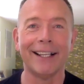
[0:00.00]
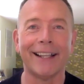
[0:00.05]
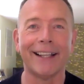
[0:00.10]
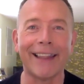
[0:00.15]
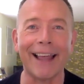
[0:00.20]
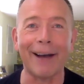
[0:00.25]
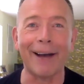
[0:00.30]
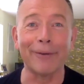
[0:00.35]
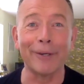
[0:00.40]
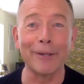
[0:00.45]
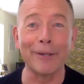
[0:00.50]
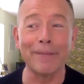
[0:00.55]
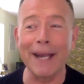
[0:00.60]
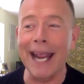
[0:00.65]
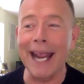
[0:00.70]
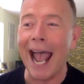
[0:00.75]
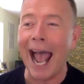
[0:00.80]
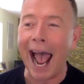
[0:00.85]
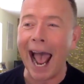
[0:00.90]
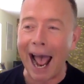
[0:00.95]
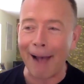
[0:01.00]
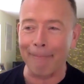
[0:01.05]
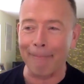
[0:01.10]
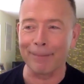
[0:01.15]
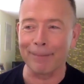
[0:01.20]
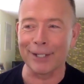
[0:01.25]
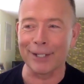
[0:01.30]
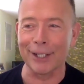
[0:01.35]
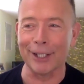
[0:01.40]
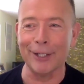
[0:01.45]
That would be
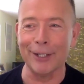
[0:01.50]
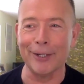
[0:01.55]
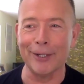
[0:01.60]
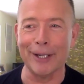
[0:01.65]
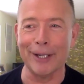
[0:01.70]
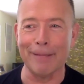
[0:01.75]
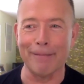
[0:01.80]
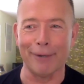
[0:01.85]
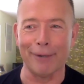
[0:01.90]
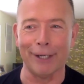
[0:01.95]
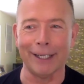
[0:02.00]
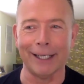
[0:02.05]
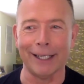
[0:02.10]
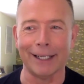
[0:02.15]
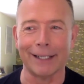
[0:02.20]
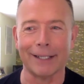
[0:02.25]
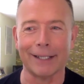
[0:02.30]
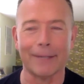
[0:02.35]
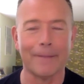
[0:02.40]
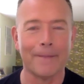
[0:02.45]
absolutely brilliant.